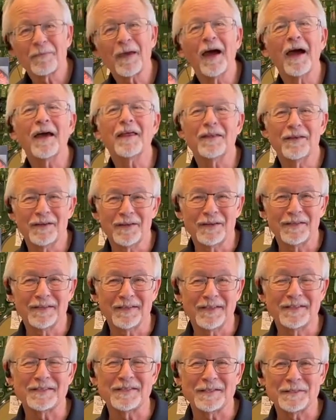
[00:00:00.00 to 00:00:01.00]
Hi there,
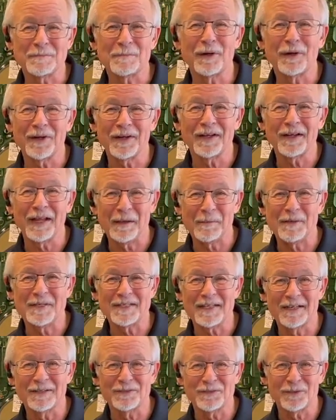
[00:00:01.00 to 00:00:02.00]
this is Mark at Amigh's
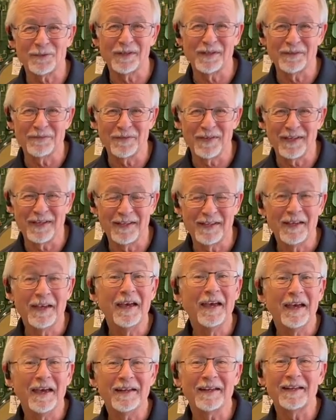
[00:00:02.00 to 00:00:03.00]
Outdoor Living,
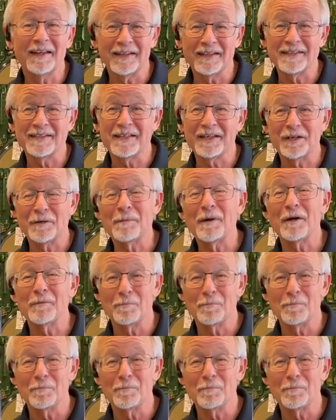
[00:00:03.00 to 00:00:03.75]
and I'd like to tell you about